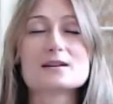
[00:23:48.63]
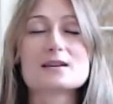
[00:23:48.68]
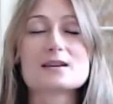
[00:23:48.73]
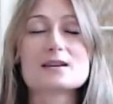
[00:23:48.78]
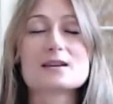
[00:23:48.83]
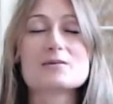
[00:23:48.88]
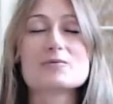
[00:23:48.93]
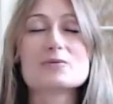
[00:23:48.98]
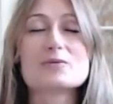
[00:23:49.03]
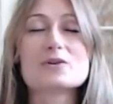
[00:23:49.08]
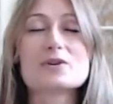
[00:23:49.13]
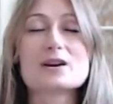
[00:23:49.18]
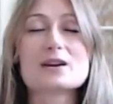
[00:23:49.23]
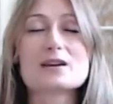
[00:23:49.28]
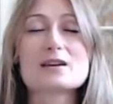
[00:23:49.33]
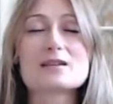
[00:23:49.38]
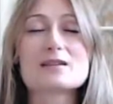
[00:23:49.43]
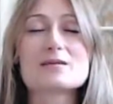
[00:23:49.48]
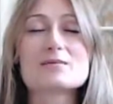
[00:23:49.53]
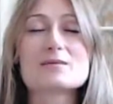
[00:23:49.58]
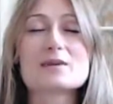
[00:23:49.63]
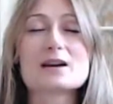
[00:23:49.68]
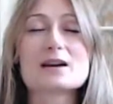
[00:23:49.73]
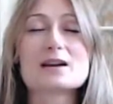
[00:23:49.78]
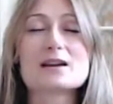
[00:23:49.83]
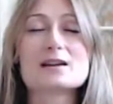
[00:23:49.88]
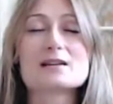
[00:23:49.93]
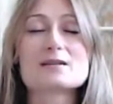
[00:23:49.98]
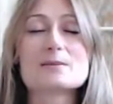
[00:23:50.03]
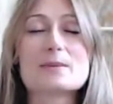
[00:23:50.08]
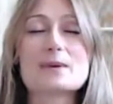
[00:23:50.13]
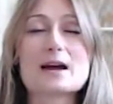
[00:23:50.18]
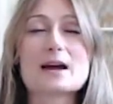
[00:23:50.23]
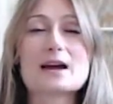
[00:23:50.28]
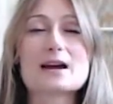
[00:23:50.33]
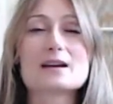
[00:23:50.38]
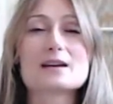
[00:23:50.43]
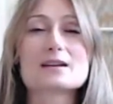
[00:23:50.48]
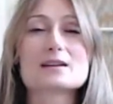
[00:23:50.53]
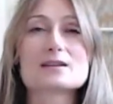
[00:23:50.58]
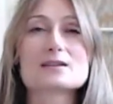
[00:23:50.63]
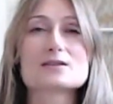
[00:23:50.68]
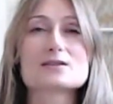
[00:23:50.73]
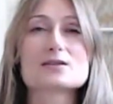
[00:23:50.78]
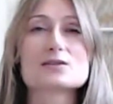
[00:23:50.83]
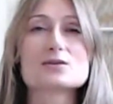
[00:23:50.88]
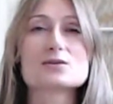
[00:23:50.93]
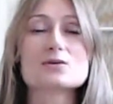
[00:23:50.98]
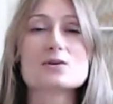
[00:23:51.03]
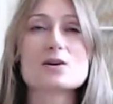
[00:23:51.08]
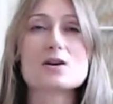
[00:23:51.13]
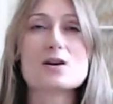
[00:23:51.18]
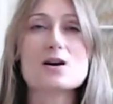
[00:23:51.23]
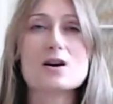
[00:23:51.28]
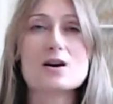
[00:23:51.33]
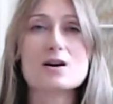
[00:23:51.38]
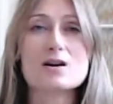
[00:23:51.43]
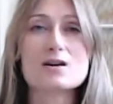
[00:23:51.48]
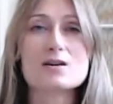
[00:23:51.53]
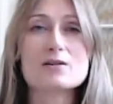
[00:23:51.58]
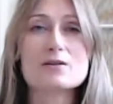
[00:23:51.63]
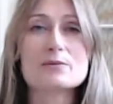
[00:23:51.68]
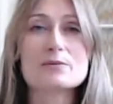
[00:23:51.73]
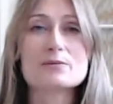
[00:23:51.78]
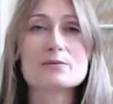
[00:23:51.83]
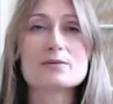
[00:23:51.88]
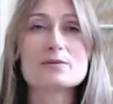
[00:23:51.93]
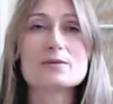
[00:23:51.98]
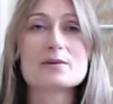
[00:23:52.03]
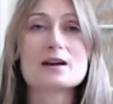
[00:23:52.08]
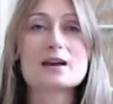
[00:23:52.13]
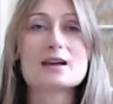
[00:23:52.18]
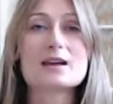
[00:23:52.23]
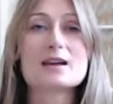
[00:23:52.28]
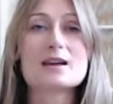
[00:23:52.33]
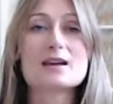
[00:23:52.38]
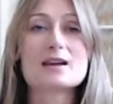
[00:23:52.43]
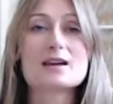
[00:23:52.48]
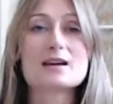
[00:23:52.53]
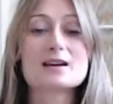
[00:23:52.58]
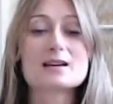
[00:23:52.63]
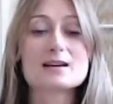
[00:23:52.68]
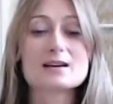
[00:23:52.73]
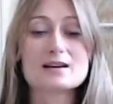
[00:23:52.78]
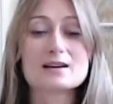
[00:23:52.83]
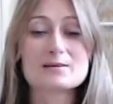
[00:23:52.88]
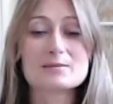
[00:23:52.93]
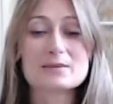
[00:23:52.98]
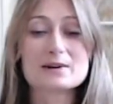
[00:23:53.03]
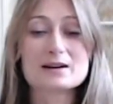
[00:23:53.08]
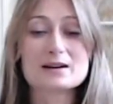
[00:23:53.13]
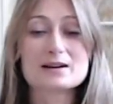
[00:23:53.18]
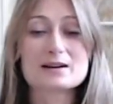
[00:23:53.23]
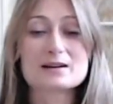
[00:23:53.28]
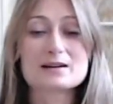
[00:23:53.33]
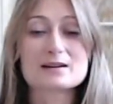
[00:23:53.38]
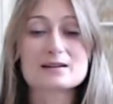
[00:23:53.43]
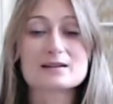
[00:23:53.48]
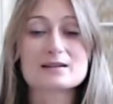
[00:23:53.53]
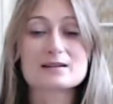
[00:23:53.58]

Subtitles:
Keep bringing the mind back to Om Namah